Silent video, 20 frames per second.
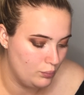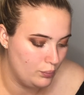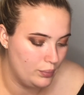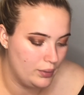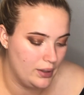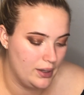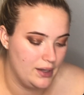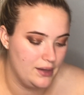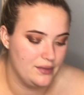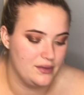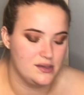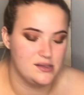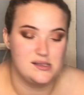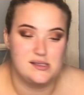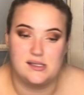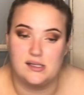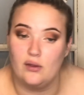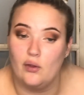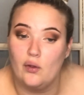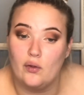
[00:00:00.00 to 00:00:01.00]
But the
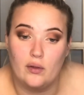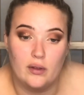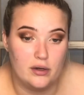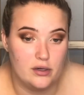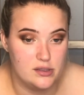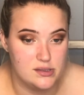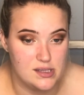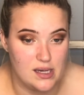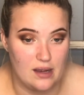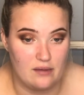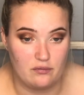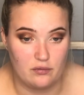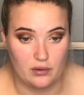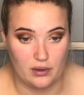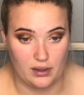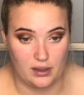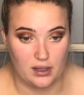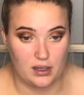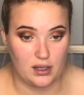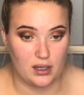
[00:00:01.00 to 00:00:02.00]
steel glitters, I feel
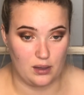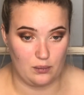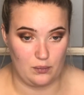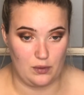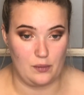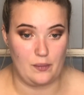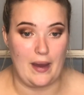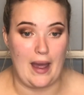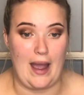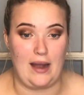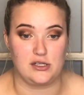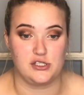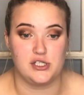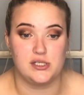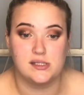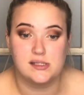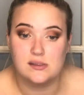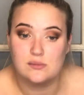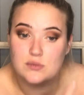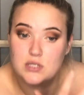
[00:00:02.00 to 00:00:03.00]
like it can be
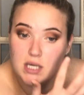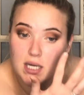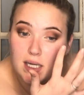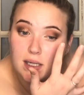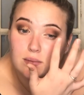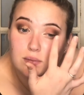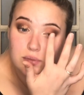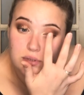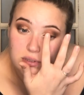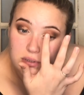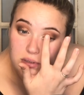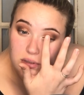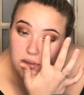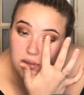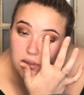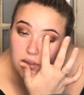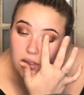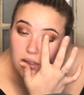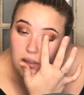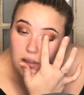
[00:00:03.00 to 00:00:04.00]
patchy sometimes.
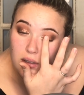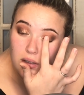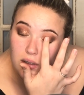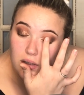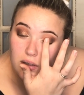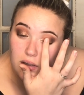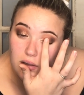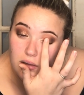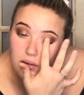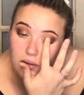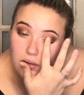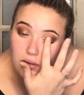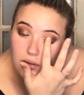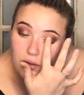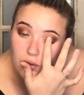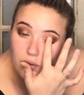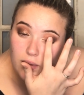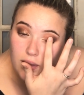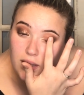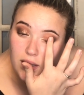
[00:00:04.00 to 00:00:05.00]

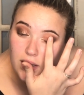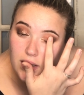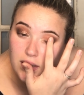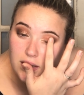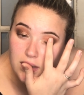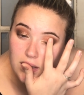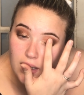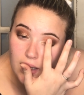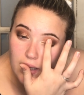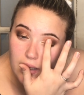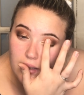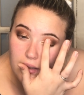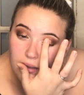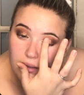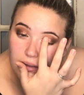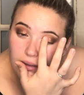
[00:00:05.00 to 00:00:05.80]
Ooh, I like that.